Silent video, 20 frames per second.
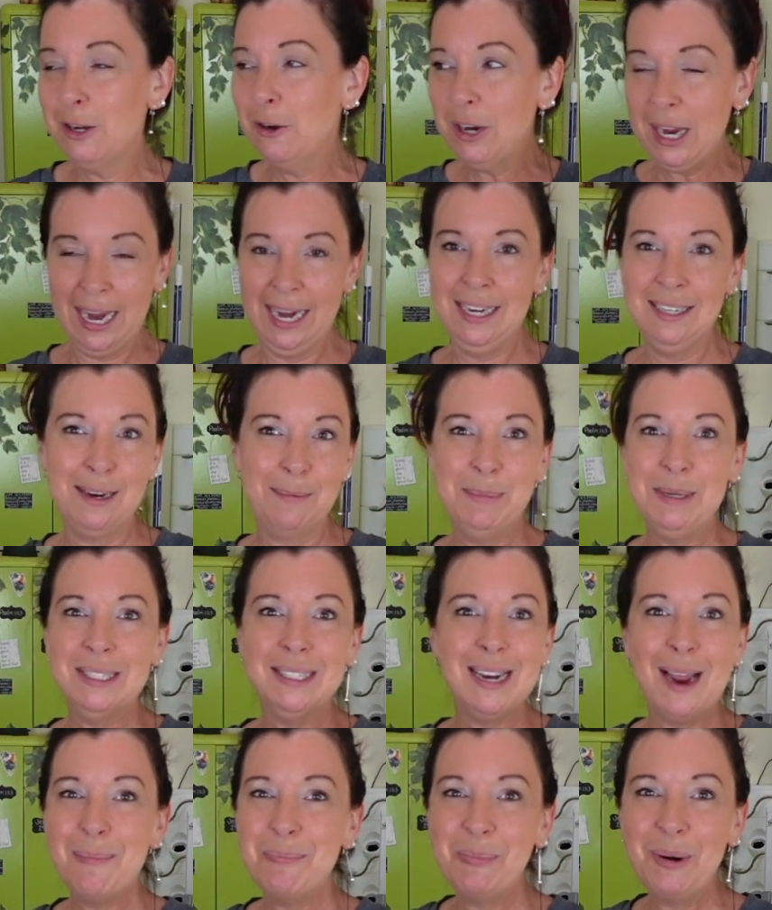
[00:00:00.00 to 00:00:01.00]
Okay, I'm gonna
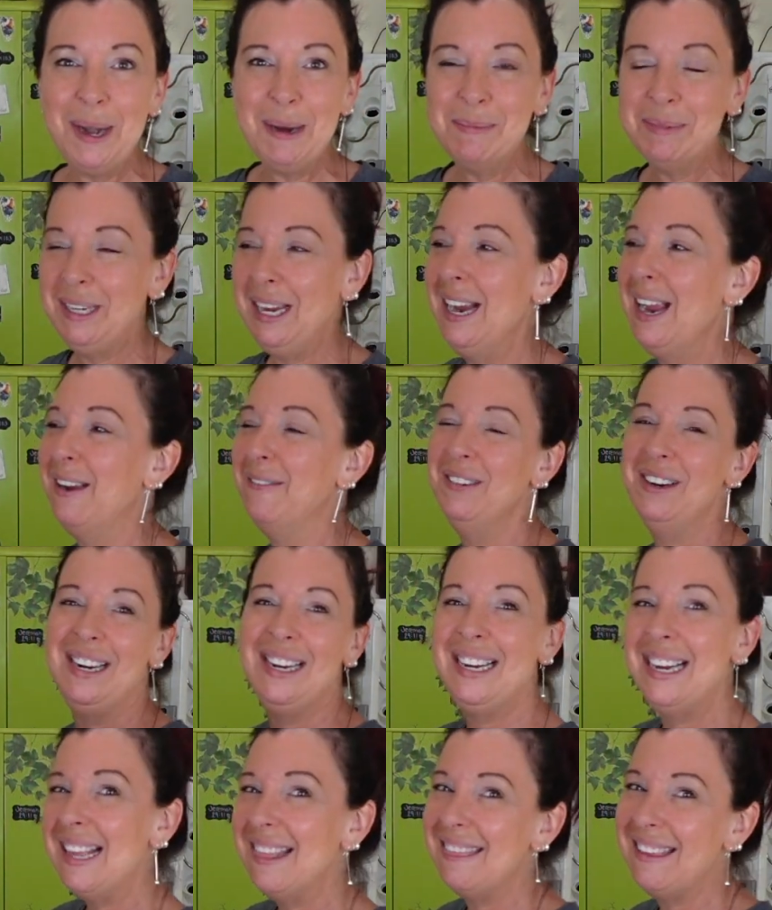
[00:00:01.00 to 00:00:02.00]
stop rambling. I'm gonna
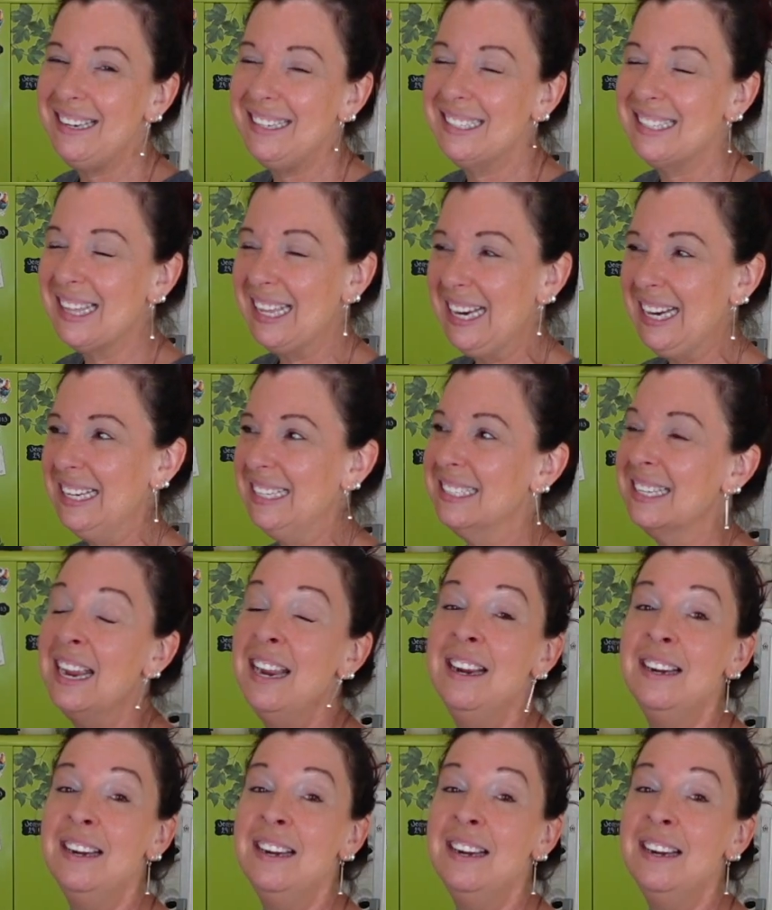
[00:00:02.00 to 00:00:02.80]
get these things